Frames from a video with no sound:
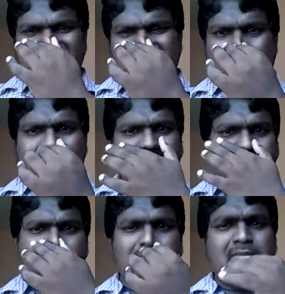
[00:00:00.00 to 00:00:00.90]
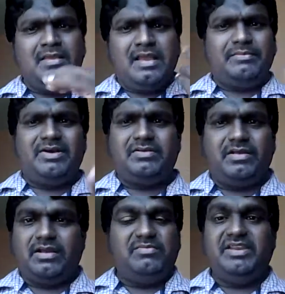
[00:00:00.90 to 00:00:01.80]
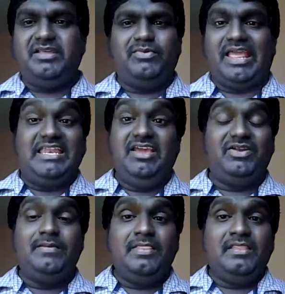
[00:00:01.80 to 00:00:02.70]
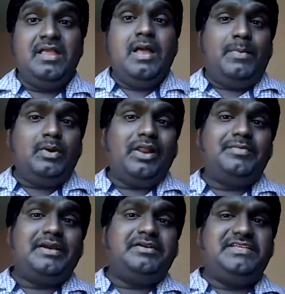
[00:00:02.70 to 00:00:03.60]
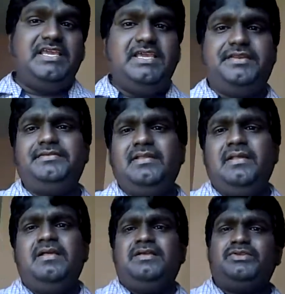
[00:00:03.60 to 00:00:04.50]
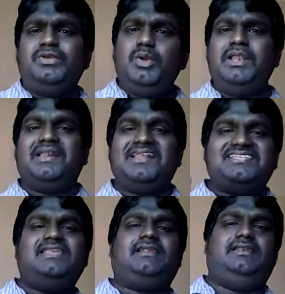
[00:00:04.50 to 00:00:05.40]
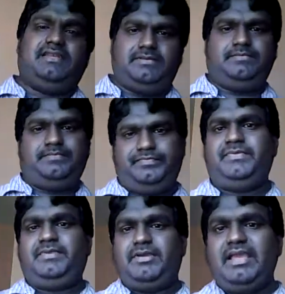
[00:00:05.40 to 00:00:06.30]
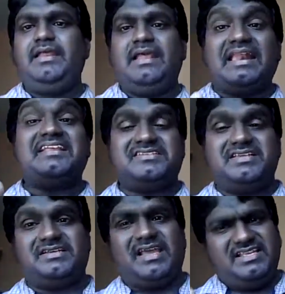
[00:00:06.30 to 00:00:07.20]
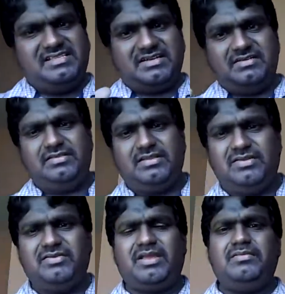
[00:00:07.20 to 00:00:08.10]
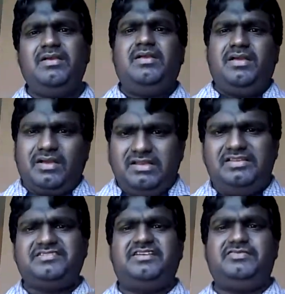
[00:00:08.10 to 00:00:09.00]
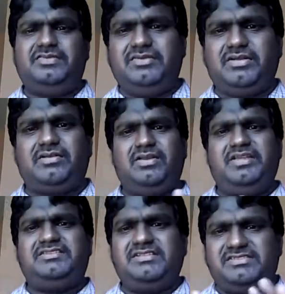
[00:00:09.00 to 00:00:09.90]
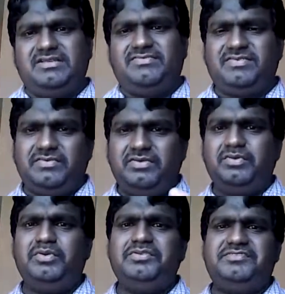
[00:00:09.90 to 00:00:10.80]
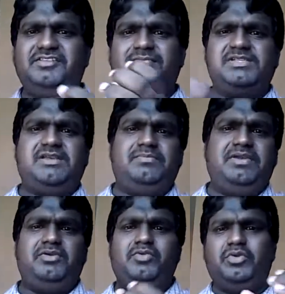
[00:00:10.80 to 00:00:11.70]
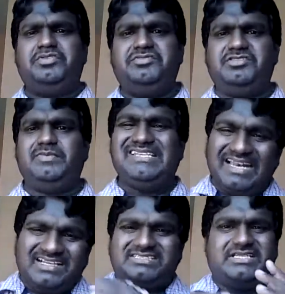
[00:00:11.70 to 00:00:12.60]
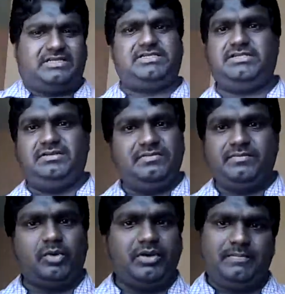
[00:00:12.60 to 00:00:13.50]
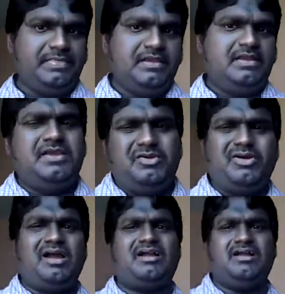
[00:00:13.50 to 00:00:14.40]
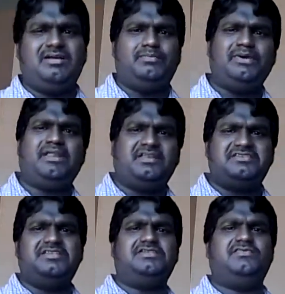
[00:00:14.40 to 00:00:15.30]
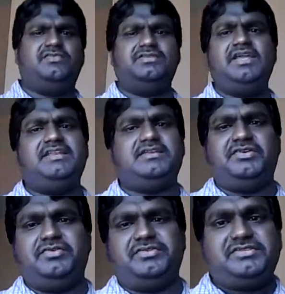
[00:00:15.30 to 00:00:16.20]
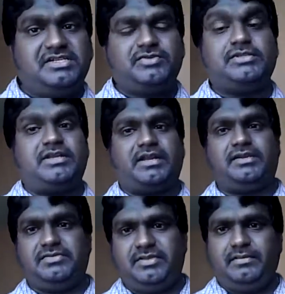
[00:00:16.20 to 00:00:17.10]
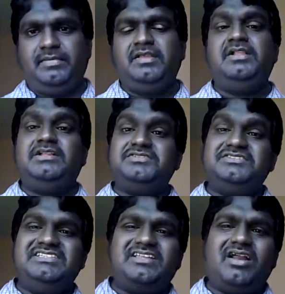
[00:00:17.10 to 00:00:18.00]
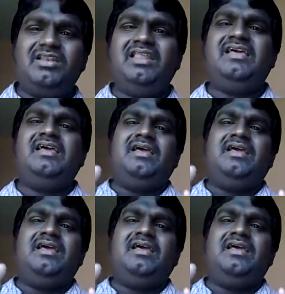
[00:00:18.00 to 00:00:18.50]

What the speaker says: It's a common thing. I'm not complaining about anyone, but what I'm trying to say here is, so you can restrict it. You can restrict either you can discuss with your colleagues itself. So you use this much MB, you use this much restriction. Okay, you have put a restriction for the internet usage. That's what they're trying to say. So these are all